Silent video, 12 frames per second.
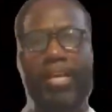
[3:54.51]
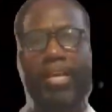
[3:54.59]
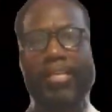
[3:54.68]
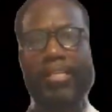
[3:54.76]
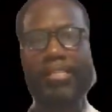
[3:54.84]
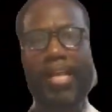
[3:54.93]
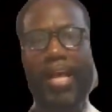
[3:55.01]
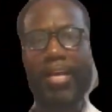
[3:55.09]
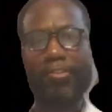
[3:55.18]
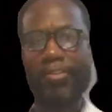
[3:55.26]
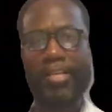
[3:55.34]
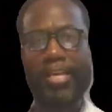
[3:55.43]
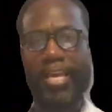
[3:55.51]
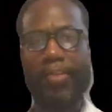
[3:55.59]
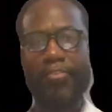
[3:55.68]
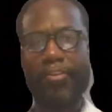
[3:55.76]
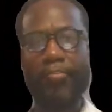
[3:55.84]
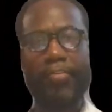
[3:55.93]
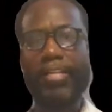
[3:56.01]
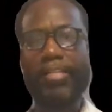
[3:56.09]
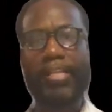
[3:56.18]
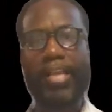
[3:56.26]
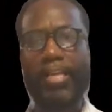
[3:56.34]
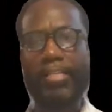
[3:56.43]
it's not going to give you, if
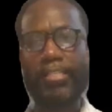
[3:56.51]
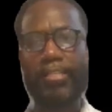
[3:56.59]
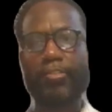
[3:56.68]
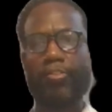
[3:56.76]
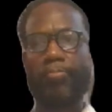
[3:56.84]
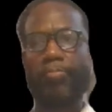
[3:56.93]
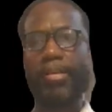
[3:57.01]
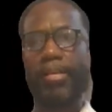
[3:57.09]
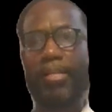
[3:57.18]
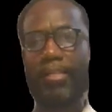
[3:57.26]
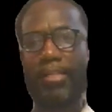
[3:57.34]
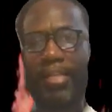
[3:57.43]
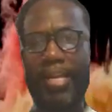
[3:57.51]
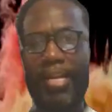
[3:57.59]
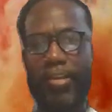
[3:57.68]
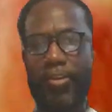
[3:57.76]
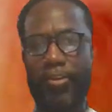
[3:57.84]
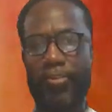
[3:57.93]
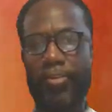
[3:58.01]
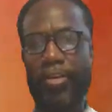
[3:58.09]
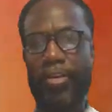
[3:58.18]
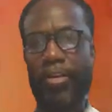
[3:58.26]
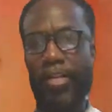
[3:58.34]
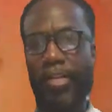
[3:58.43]
anything, it's just going to be a
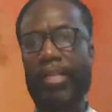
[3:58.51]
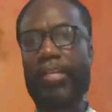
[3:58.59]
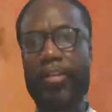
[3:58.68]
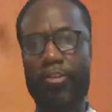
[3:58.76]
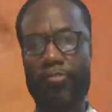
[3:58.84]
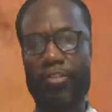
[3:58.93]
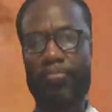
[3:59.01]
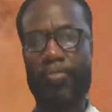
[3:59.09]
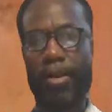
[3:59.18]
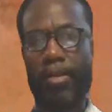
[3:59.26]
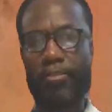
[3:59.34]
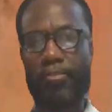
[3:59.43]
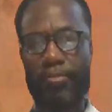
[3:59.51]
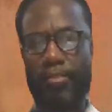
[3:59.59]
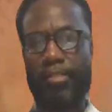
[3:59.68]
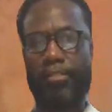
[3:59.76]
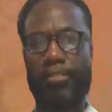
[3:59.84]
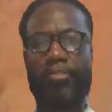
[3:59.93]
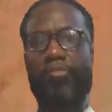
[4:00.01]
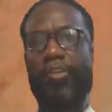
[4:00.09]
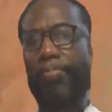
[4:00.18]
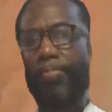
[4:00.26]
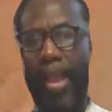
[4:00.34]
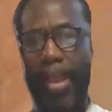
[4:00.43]
linear response, just a
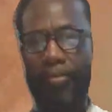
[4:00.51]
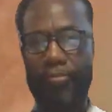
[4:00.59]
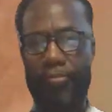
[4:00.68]
straight path,